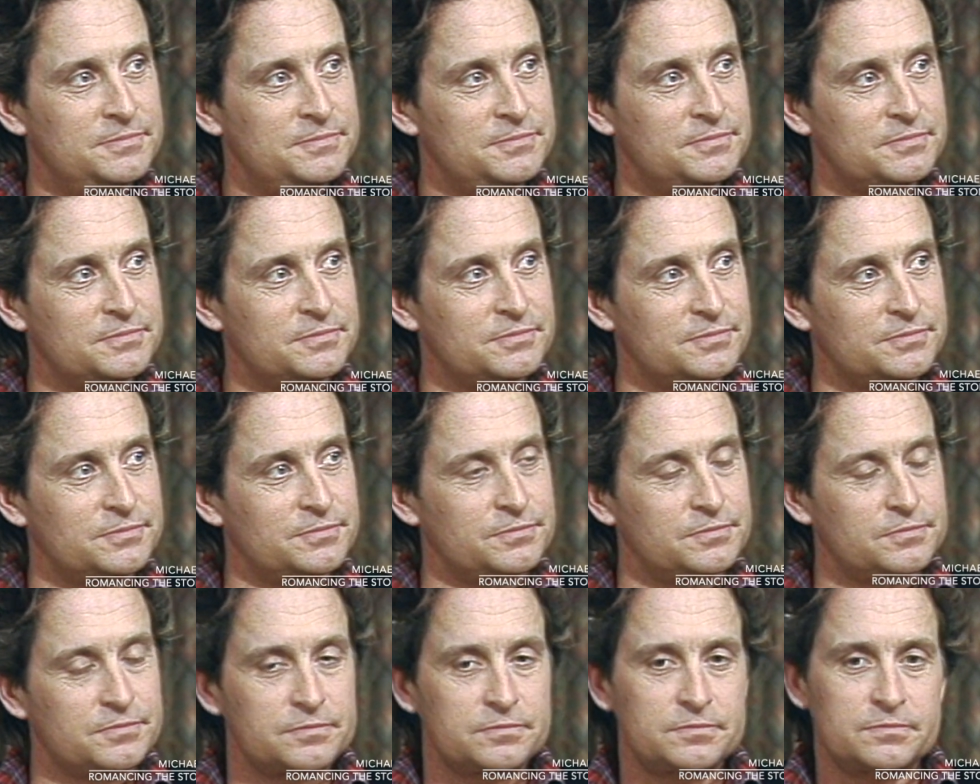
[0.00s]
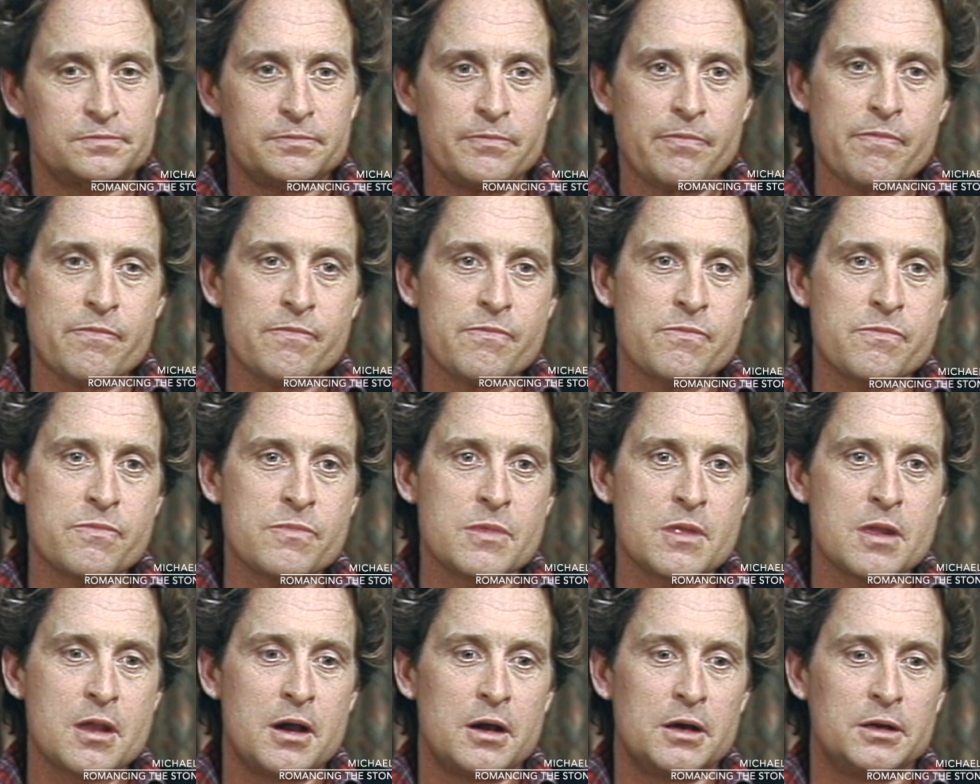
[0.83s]
film, either as an
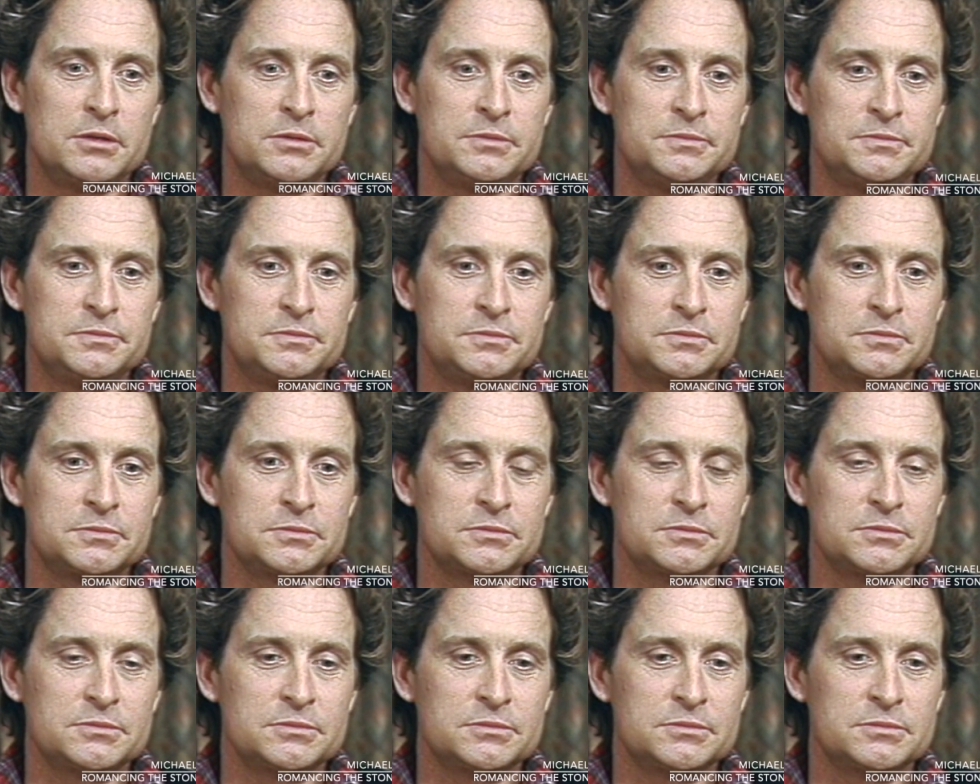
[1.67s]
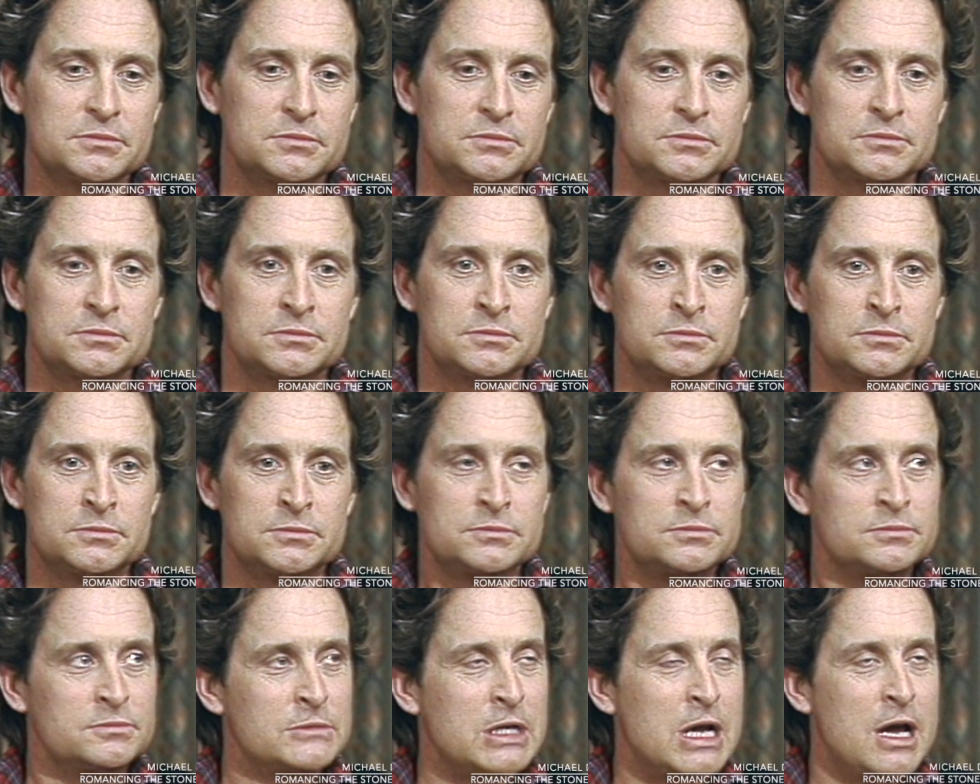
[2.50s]
actor, as a producer, as
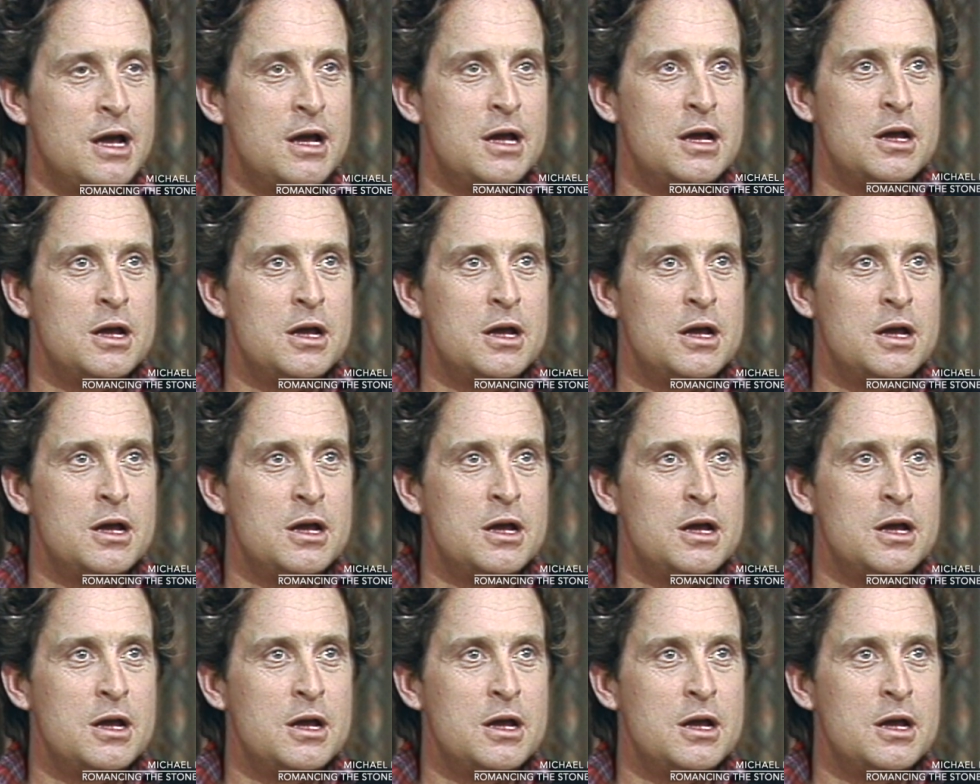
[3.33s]
anything?